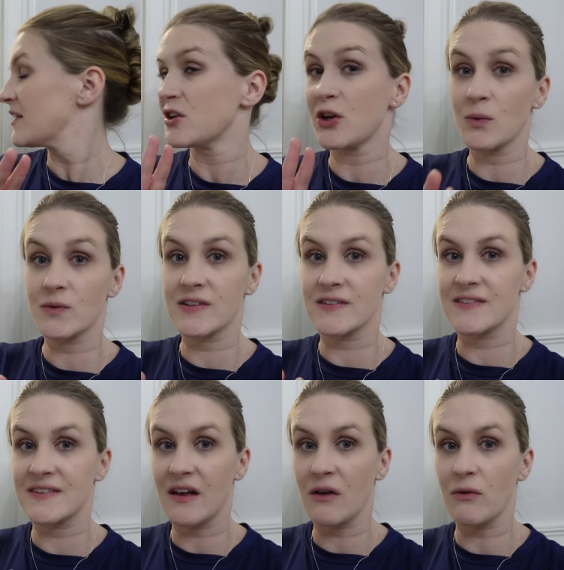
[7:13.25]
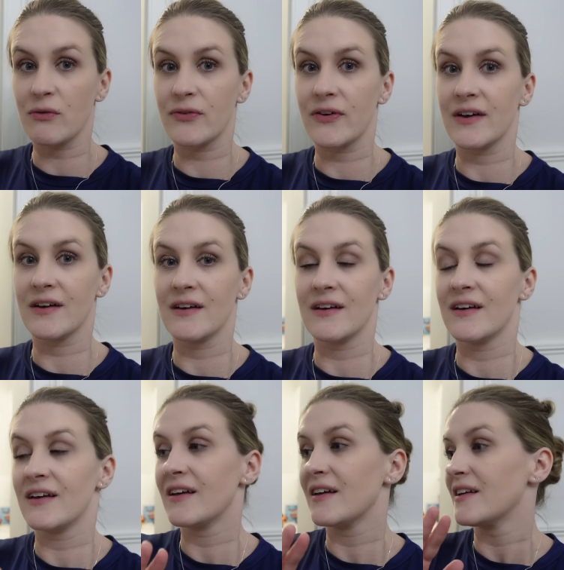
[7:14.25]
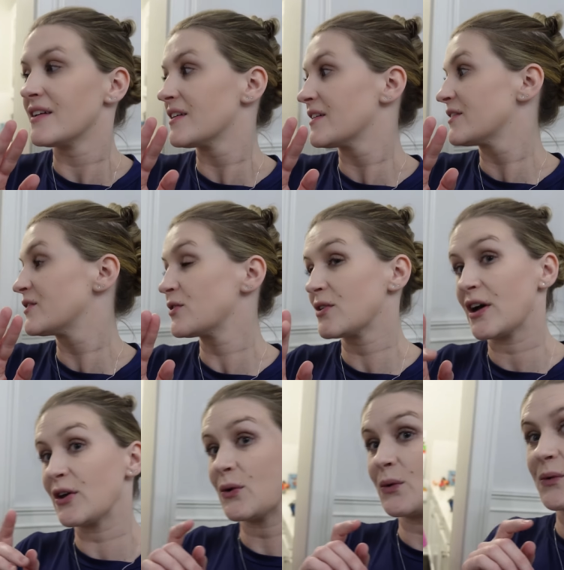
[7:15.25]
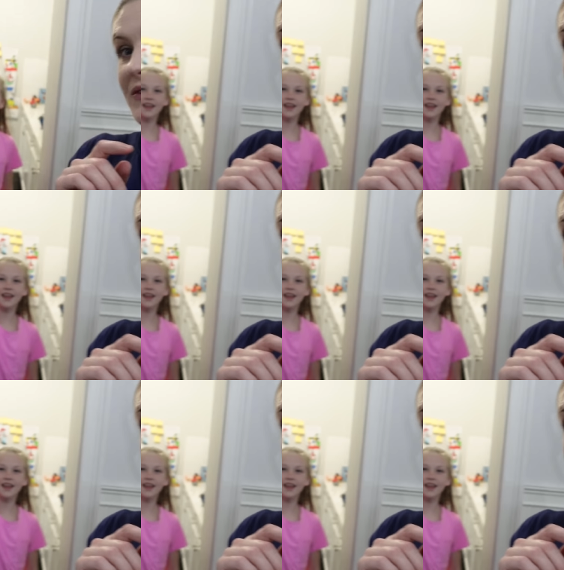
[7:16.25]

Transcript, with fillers: note to self, do I'm not use